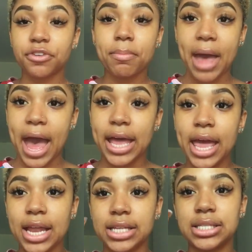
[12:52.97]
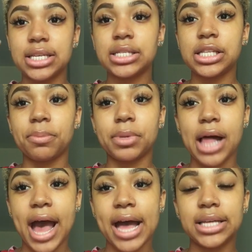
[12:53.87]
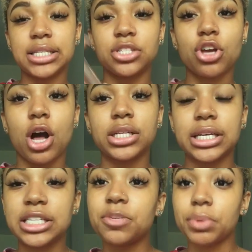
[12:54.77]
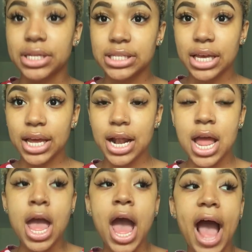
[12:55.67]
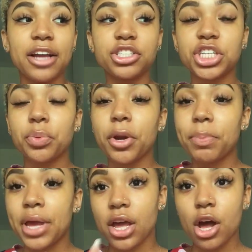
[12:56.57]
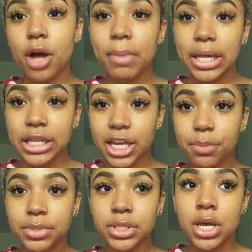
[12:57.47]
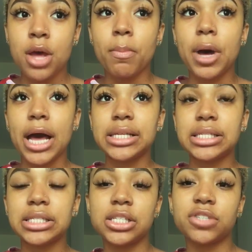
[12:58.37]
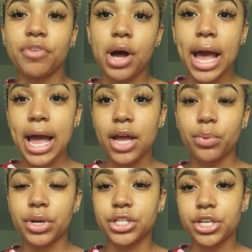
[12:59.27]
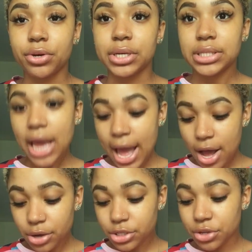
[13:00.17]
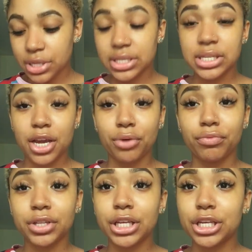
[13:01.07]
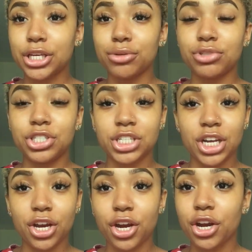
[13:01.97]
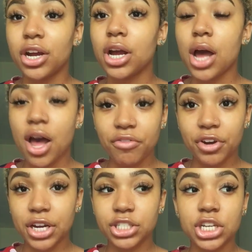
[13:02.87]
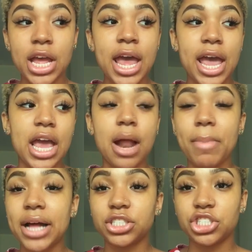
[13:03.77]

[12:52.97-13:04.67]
is from Mac, and it's this lip glass. It's called Explicit. I usually wear pink on my lips, but since it's fall, I kind of want to tone it down. So this is like a really cute sheer coverage, and I'm about